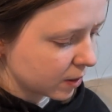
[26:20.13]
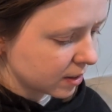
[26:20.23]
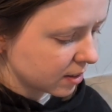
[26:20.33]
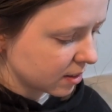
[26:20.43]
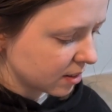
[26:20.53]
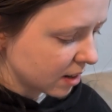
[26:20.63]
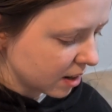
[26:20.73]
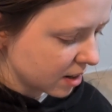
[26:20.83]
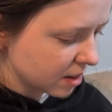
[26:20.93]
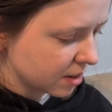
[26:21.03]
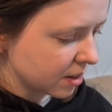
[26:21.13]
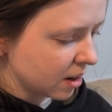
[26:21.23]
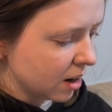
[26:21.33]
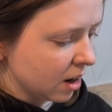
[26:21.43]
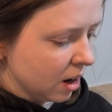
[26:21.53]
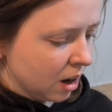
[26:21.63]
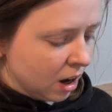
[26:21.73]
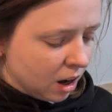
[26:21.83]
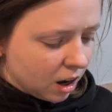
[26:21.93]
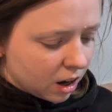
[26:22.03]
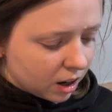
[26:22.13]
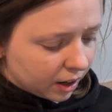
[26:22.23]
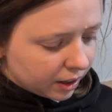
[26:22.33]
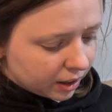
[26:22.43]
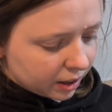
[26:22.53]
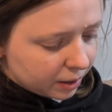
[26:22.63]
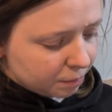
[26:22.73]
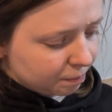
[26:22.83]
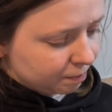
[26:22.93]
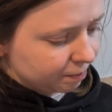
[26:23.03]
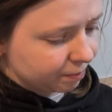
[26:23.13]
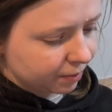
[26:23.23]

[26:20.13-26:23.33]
instead I am